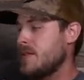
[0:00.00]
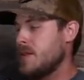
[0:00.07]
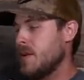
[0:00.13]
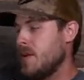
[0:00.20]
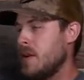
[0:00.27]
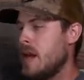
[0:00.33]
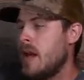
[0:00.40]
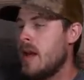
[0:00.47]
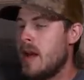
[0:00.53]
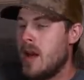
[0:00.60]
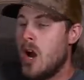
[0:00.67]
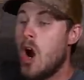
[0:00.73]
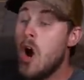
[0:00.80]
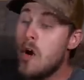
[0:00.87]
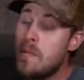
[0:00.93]
so
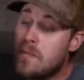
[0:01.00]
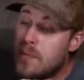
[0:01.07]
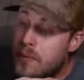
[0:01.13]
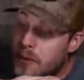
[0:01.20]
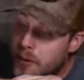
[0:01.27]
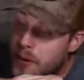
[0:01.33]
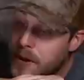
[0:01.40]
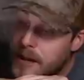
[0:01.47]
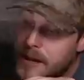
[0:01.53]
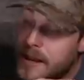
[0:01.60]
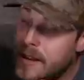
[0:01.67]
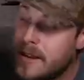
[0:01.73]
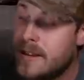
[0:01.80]
hopefully